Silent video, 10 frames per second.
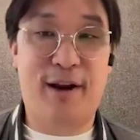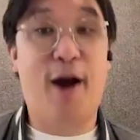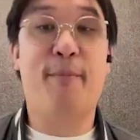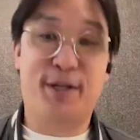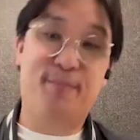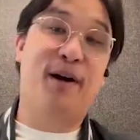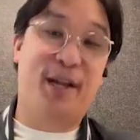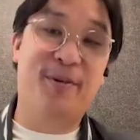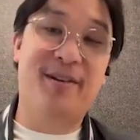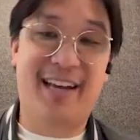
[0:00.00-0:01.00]
and how much
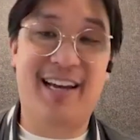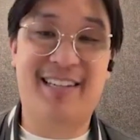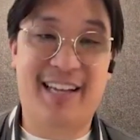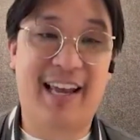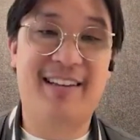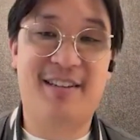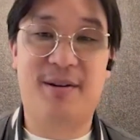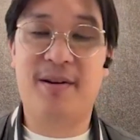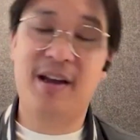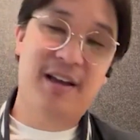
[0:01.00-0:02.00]
money it would take to get to,